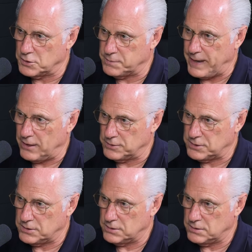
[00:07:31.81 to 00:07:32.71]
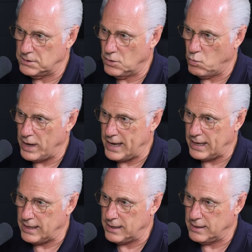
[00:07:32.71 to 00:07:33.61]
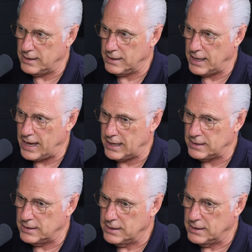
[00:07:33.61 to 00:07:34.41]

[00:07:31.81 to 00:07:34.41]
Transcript: spouse the way that